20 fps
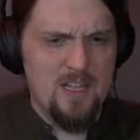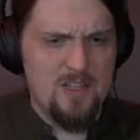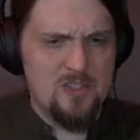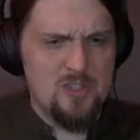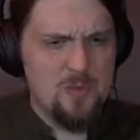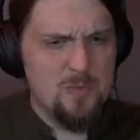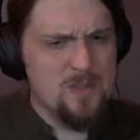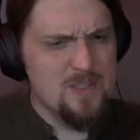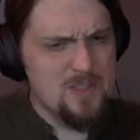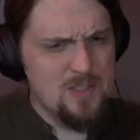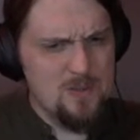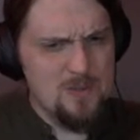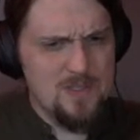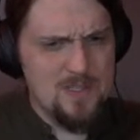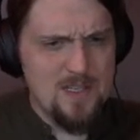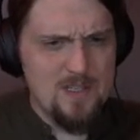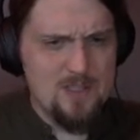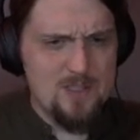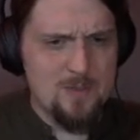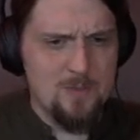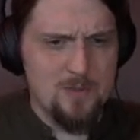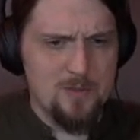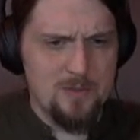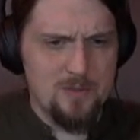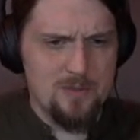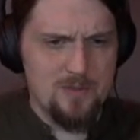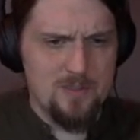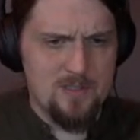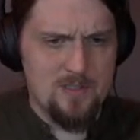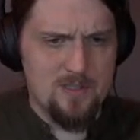She was too
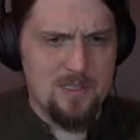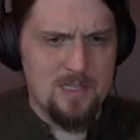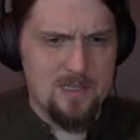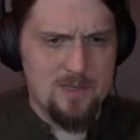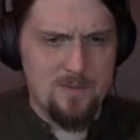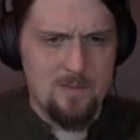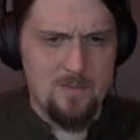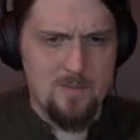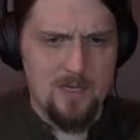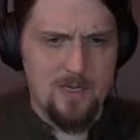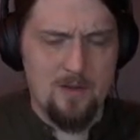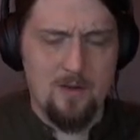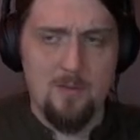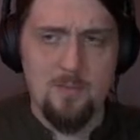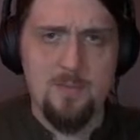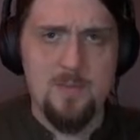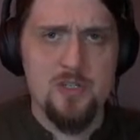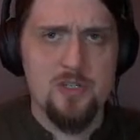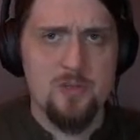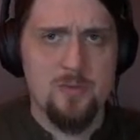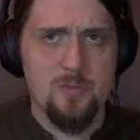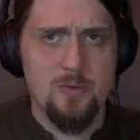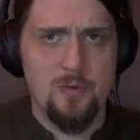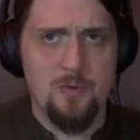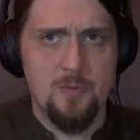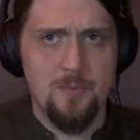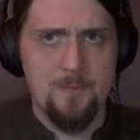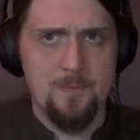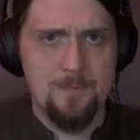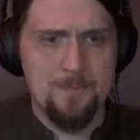sensible to let it make her miserable.